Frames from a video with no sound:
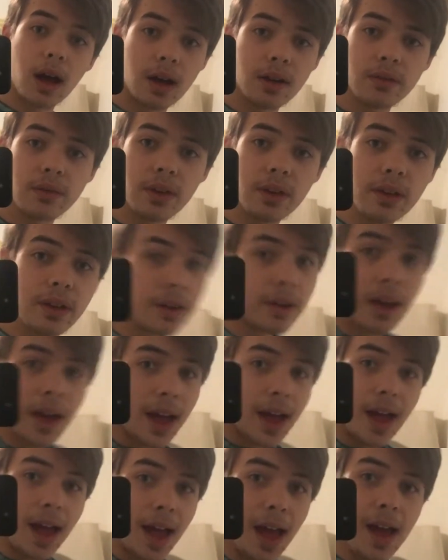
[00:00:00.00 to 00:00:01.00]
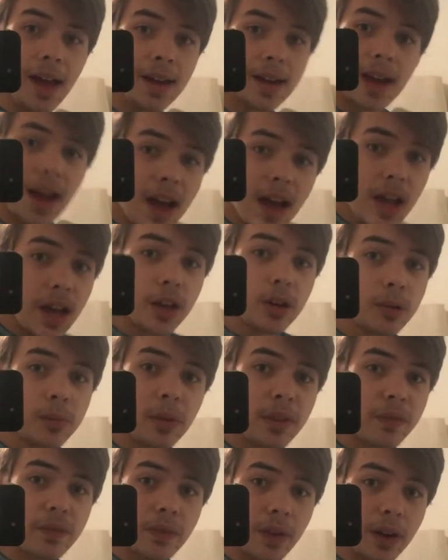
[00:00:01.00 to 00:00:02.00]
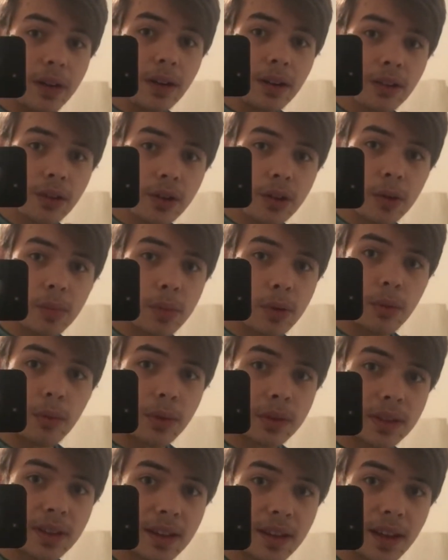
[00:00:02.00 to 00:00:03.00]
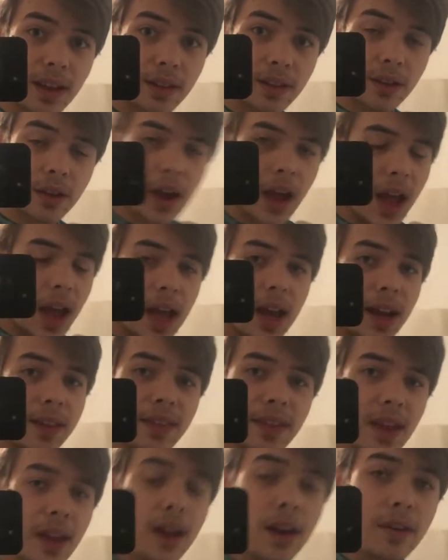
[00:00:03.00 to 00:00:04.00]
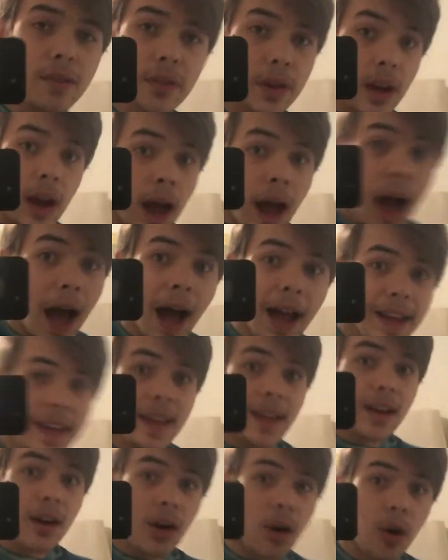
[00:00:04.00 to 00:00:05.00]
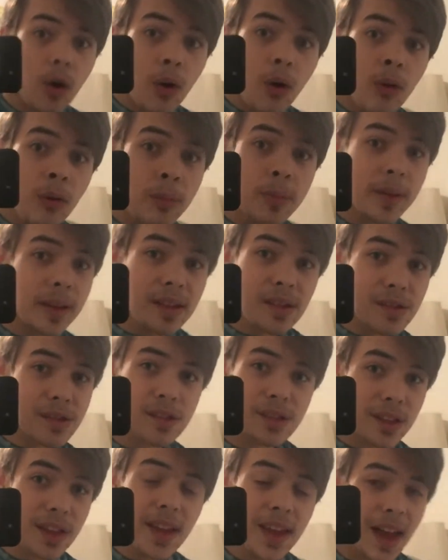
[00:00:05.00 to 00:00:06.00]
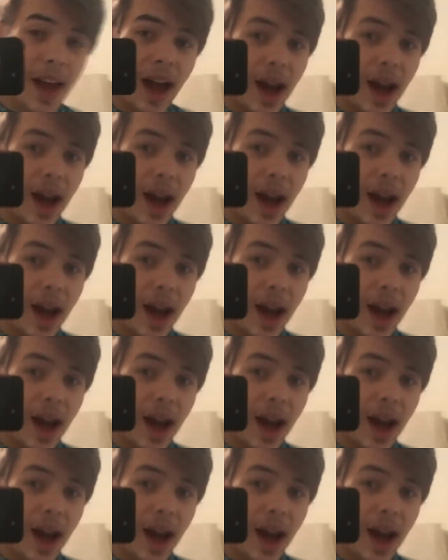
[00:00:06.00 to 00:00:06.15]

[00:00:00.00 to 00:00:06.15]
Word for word: I figured, hey, it'll be fun to learn to put one together, and at the end of it, I get a whole PC.